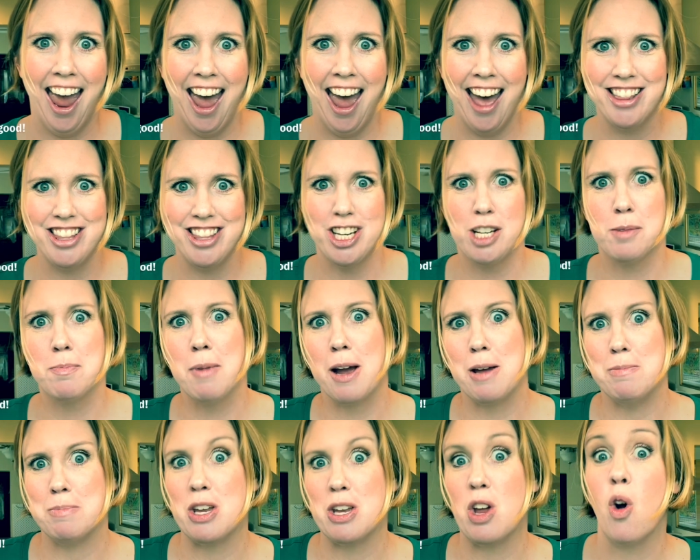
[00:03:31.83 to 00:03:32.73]
This might
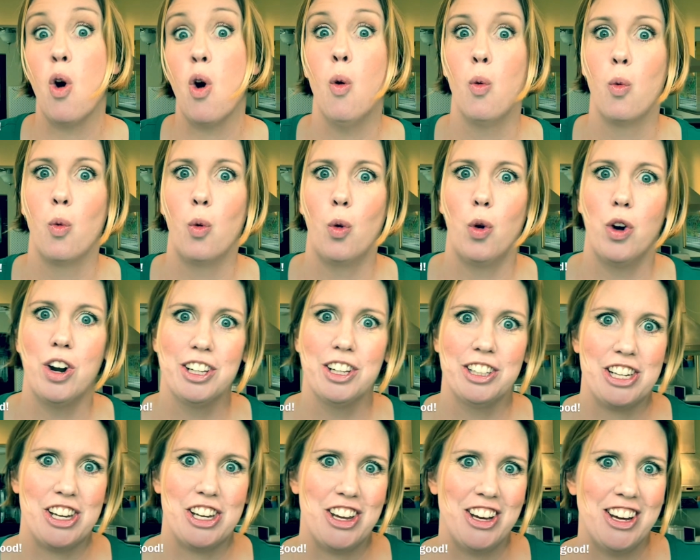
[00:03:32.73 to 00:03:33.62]
be really
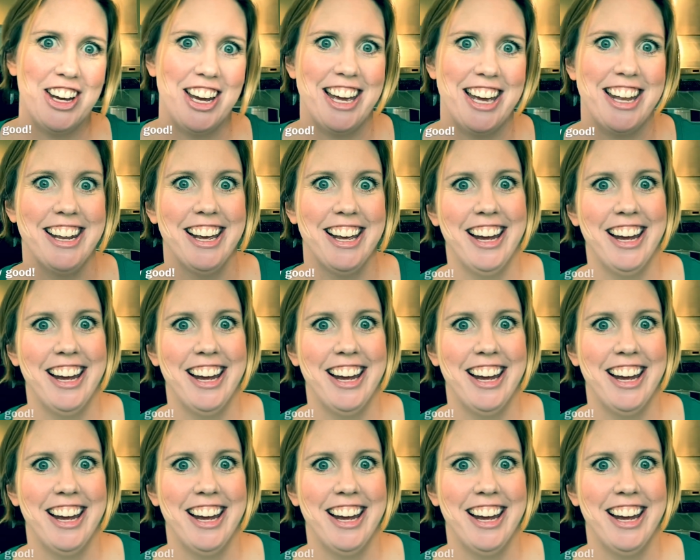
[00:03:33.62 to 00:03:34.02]
good.